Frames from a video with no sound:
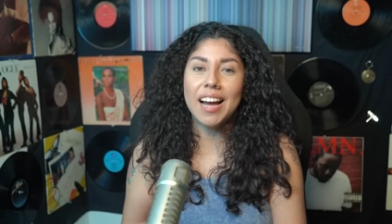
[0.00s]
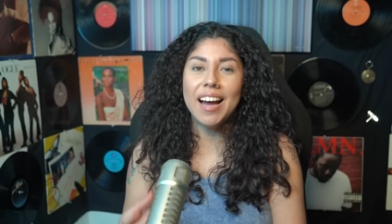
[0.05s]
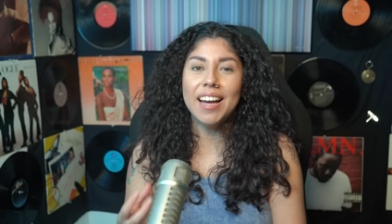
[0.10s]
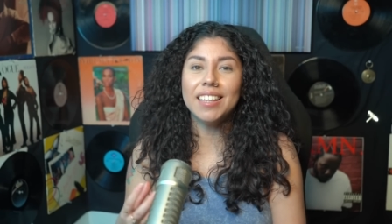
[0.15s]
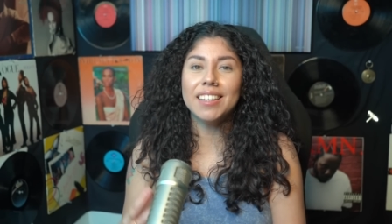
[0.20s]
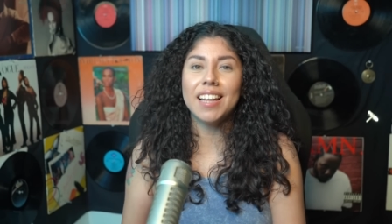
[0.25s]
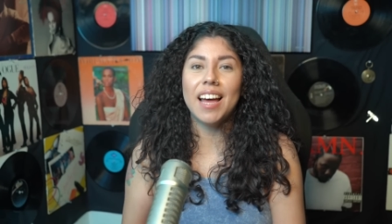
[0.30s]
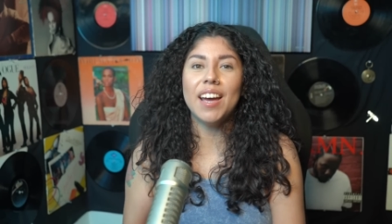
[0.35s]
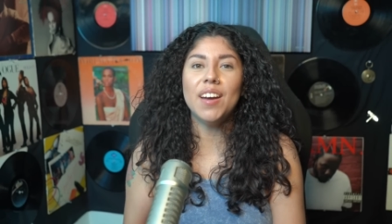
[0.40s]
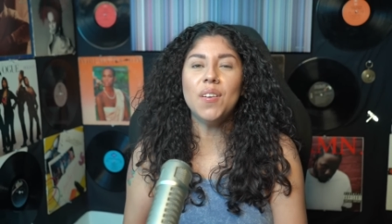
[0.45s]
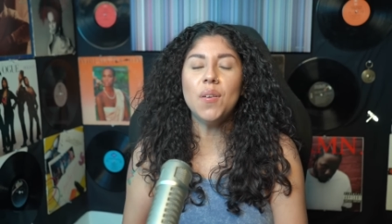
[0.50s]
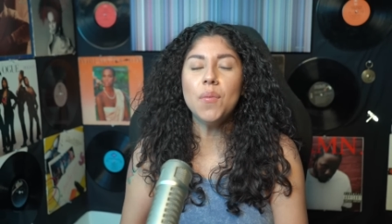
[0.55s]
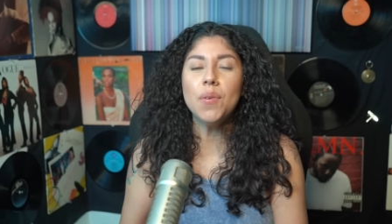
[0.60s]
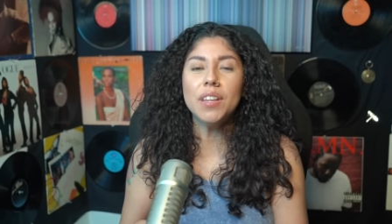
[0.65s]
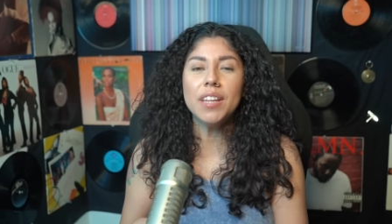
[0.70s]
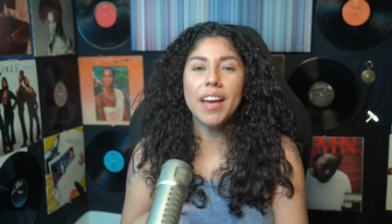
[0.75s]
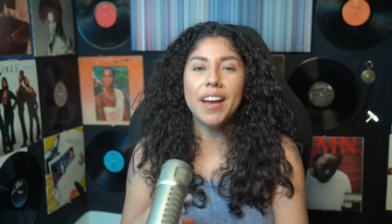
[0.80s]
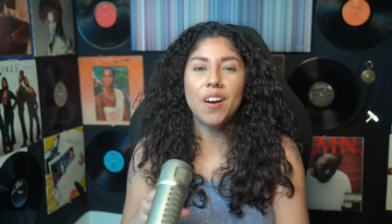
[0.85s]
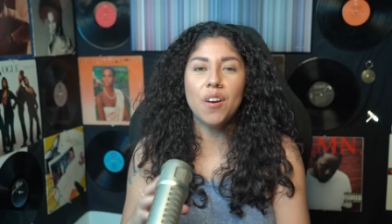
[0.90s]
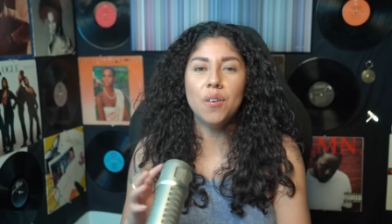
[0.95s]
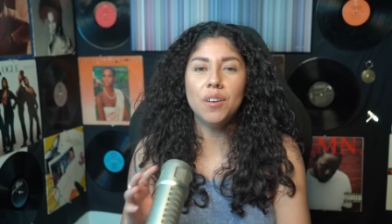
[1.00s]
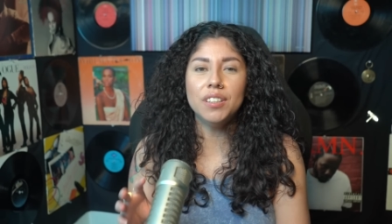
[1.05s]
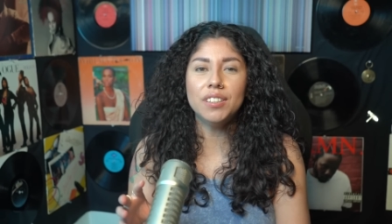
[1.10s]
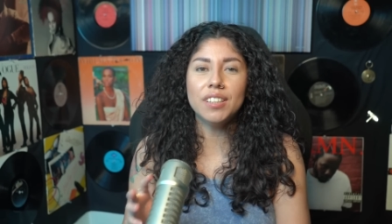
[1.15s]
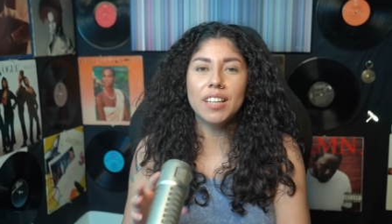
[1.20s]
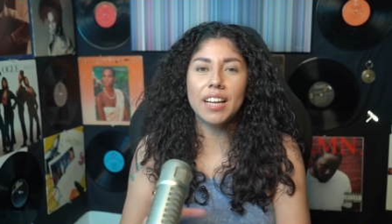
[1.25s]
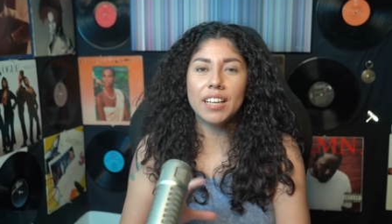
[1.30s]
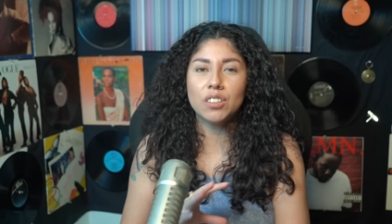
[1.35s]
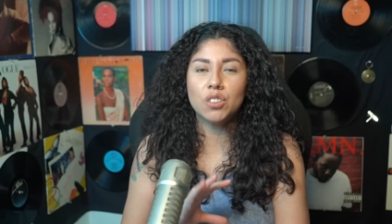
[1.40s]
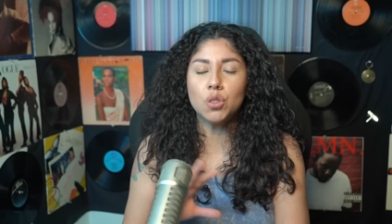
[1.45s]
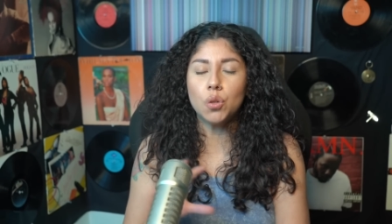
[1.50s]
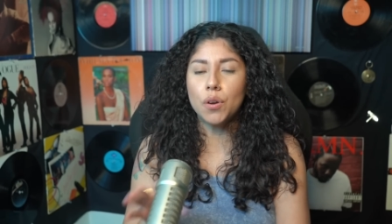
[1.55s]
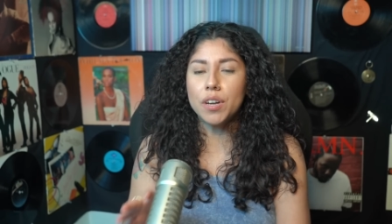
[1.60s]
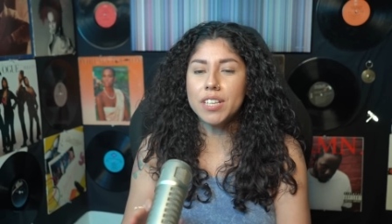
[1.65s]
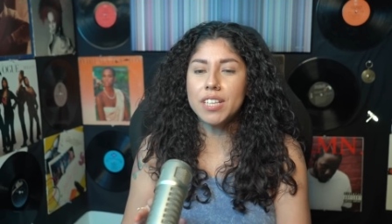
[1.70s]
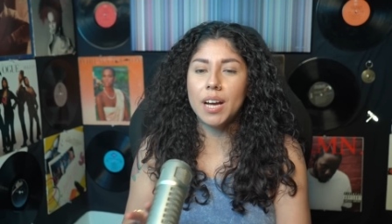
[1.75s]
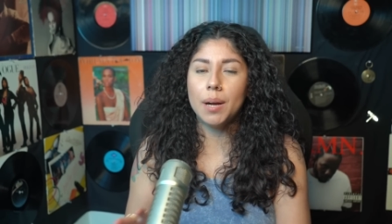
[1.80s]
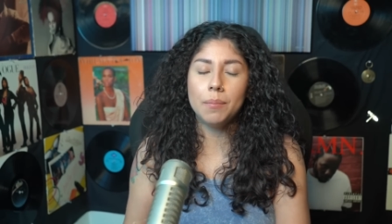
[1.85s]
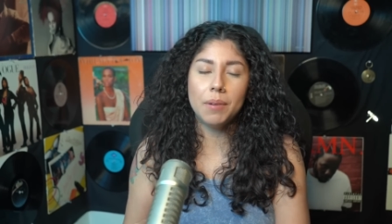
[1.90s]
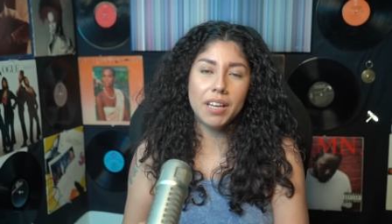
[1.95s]
I like when they go into like
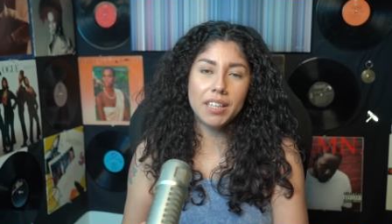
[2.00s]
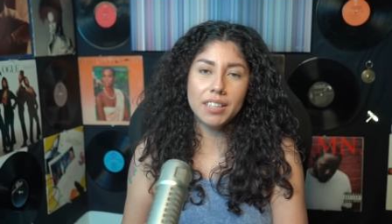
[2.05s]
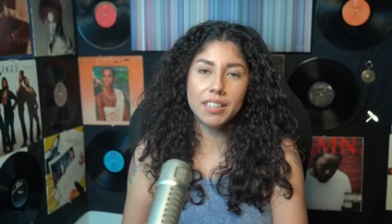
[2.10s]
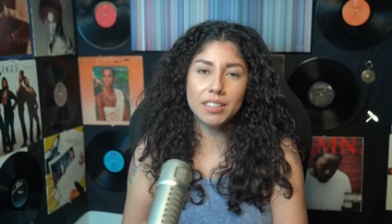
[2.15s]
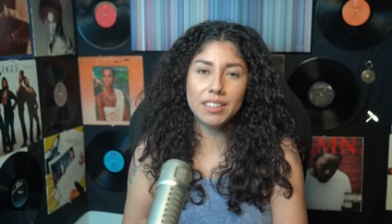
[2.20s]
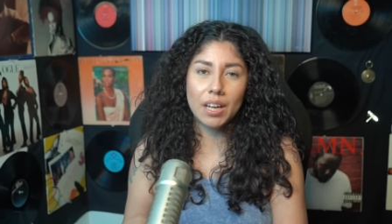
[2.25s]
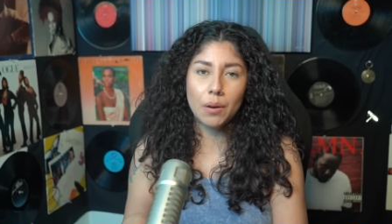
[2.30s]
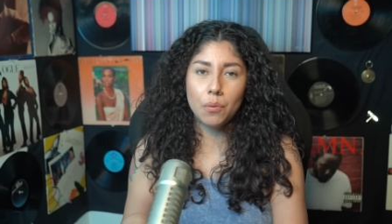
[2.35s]
story time like this,